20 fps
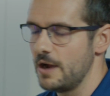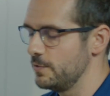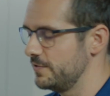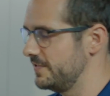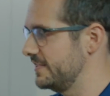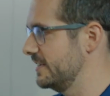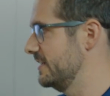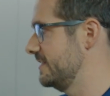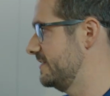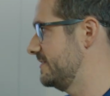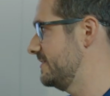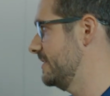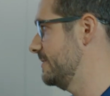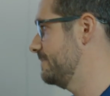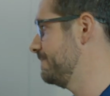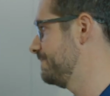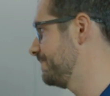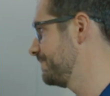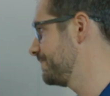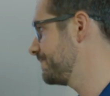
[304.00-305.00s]
that resiliency.
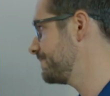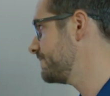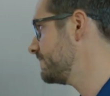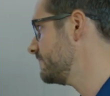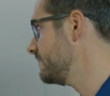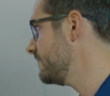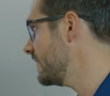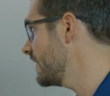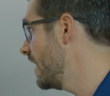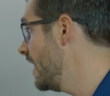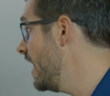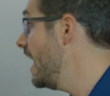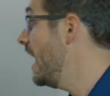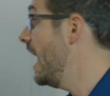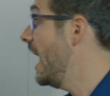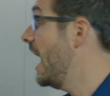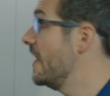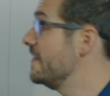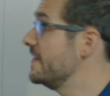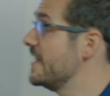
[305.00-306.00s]

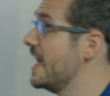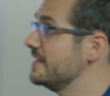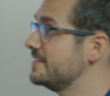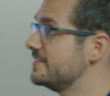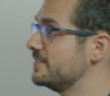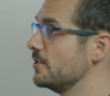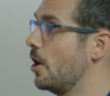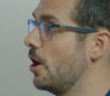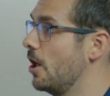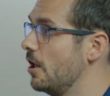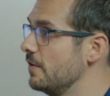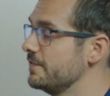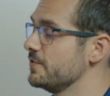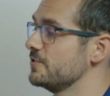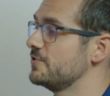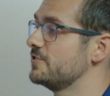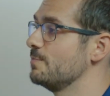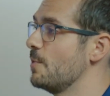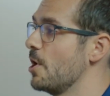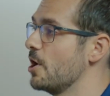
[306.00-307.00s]
And that's all
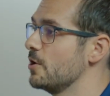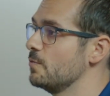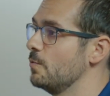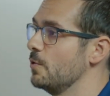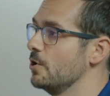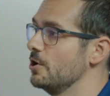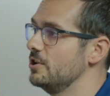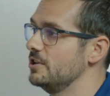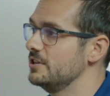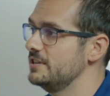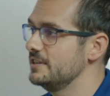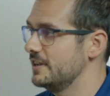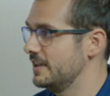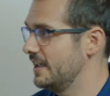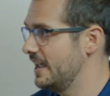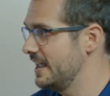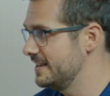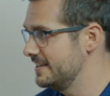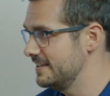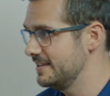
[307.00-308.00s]
for Smart World.
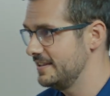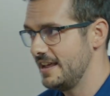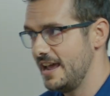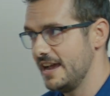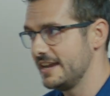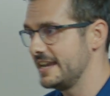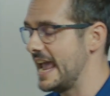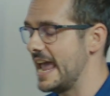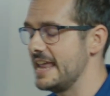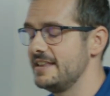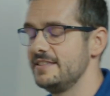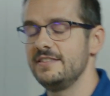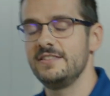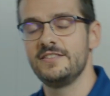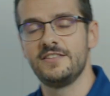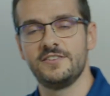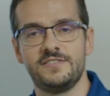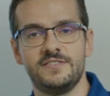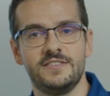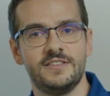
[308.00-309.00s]
And again,
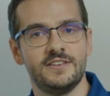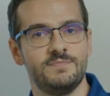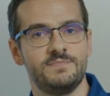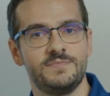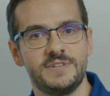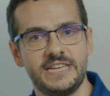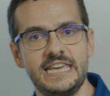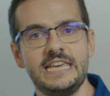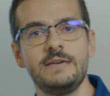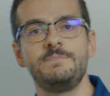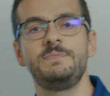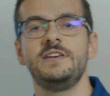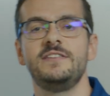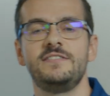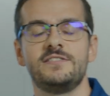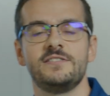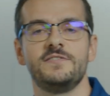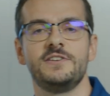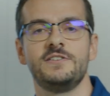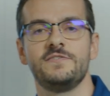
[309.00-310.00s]
the key
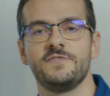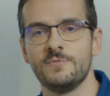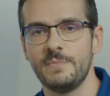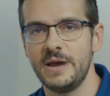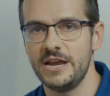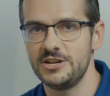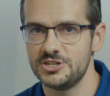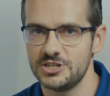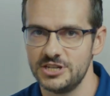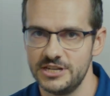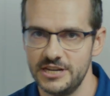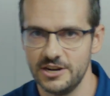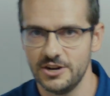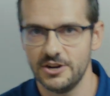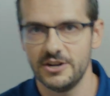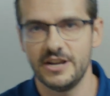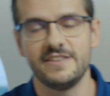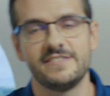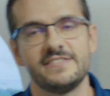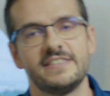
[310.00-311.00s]
piece of information
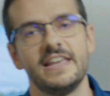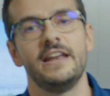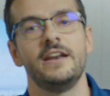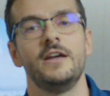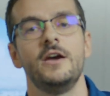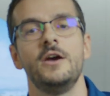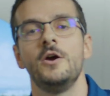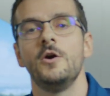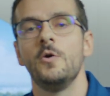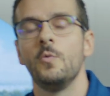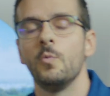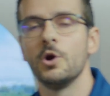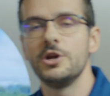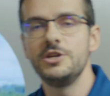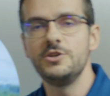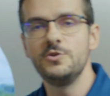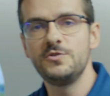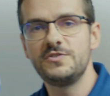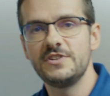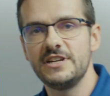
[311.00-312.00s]
here is that
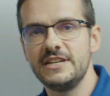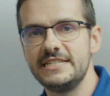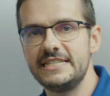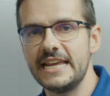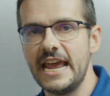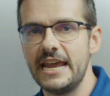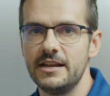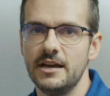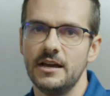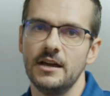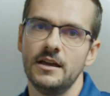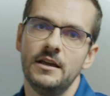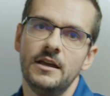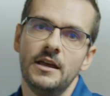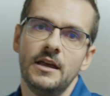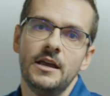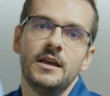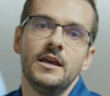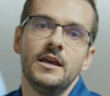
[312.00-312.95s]
we're using data